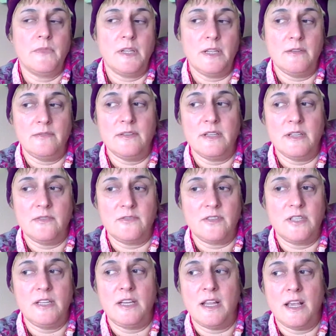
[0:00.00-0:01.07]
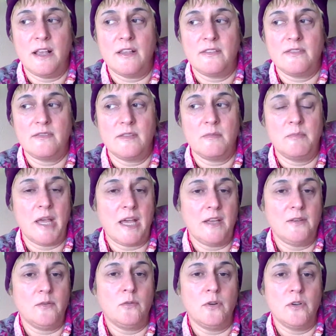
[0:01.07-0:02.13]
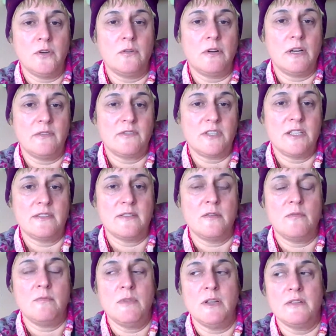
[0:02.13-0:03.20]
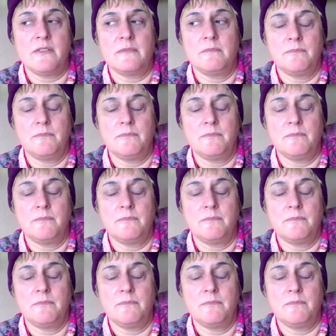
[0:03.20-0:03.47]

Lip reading: Even if she has a bad odor, if she's homeless.